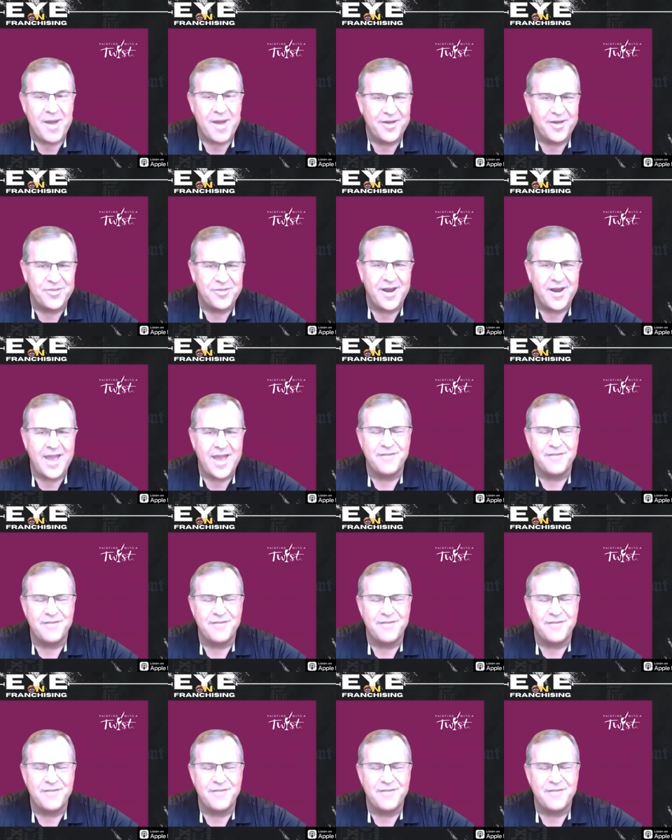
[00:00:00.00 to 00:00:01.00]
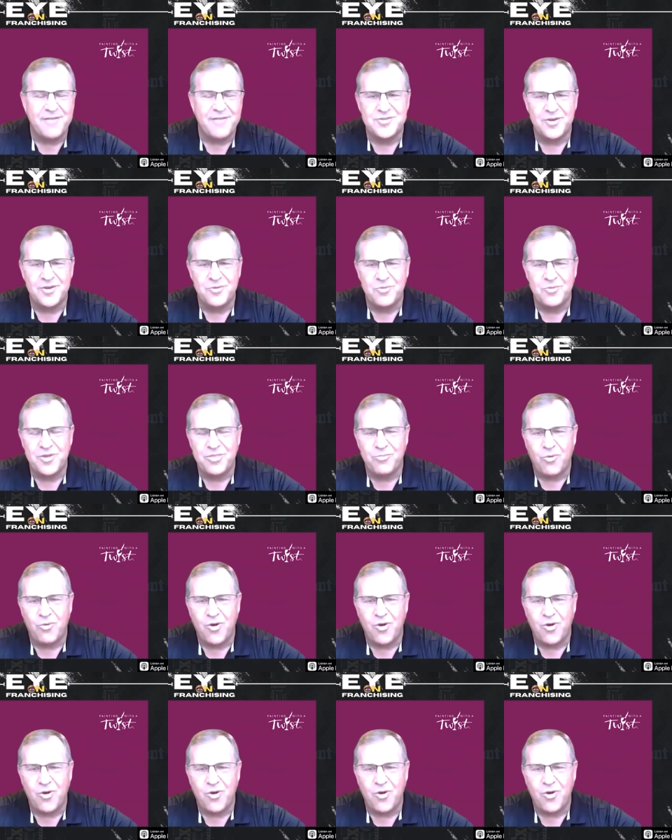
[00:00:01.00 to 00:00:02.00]
My other half, who was also with
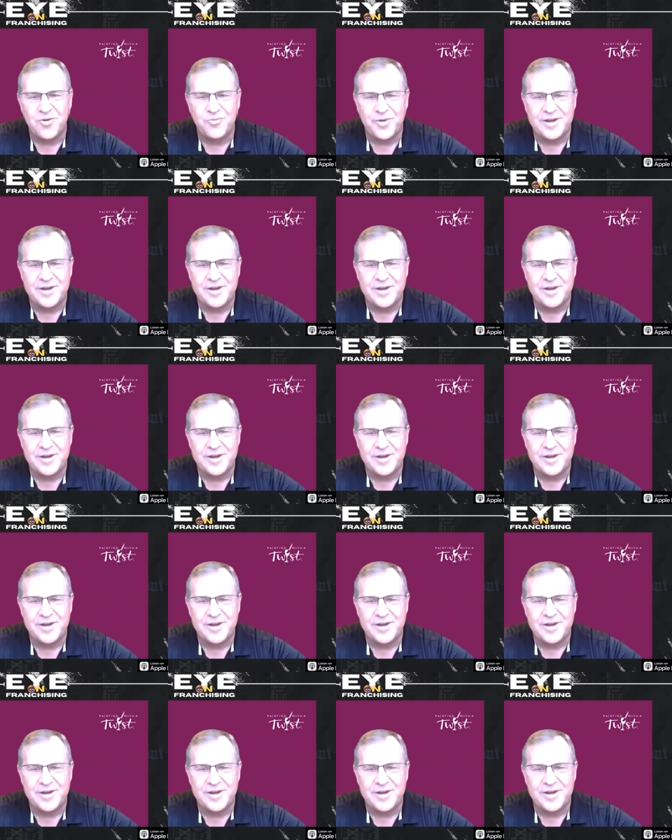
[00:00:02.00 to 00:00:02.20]
Walmart,